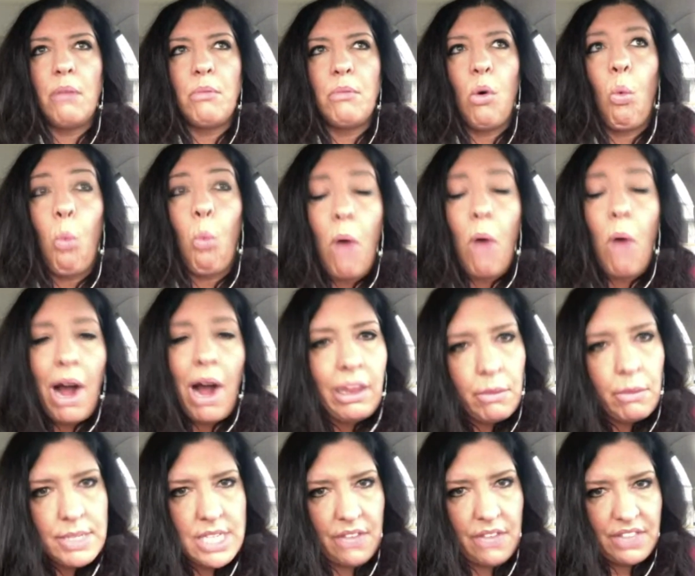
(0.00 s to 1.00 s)
while I
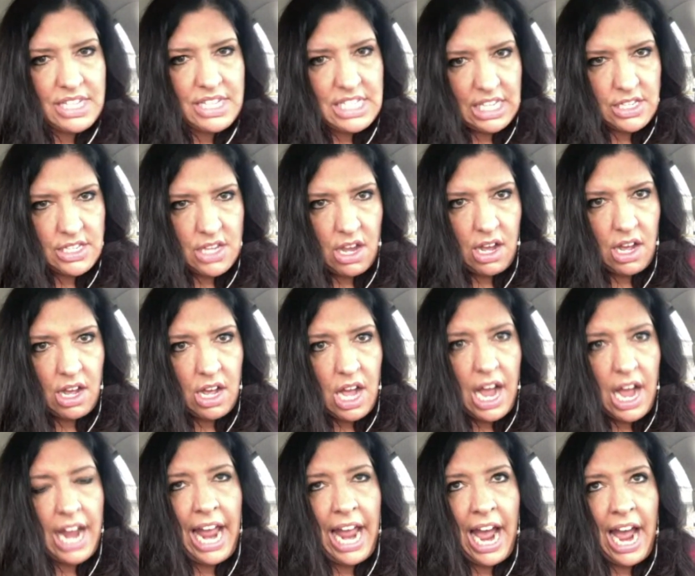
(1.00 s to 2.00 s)
was on the seesaw,
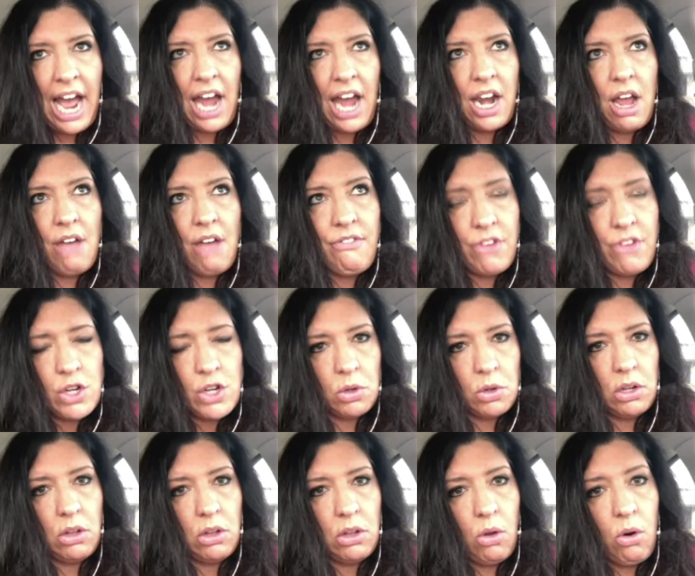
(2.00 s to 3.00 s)
I had a
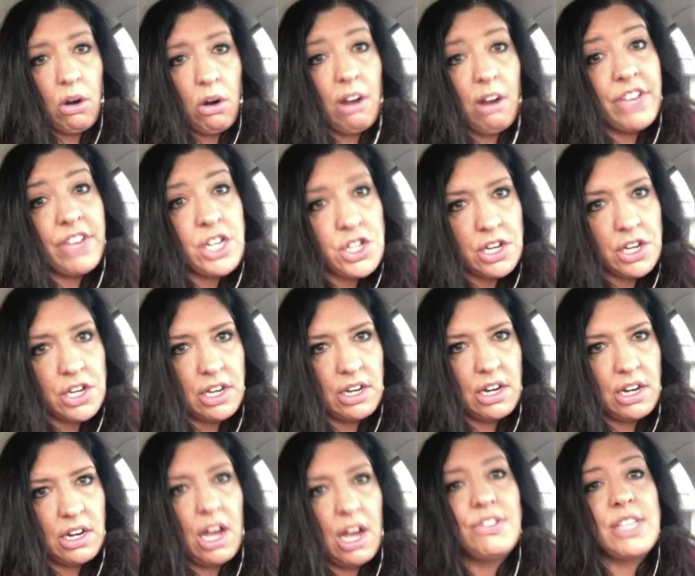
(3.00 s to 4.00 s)
visual or a vision
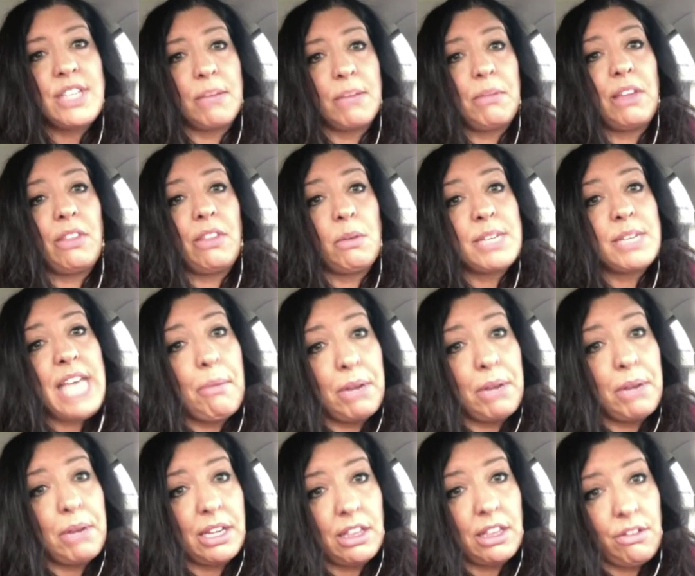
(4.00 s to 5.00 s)
of something that was
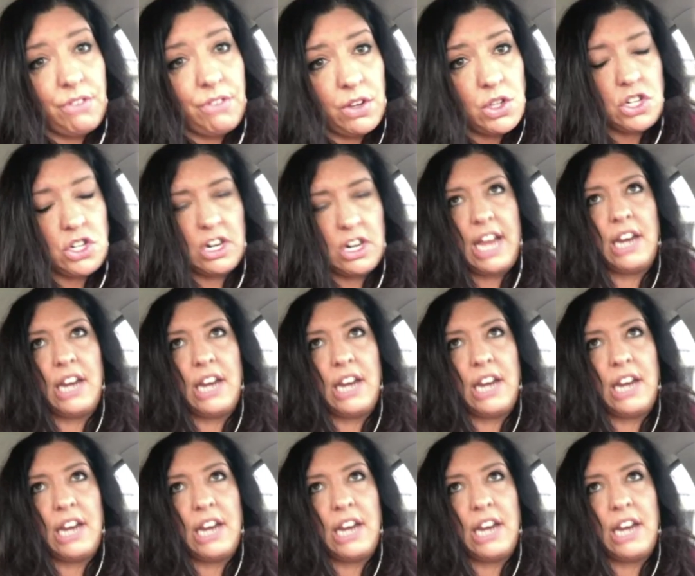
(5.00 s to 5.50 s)
happening in the future.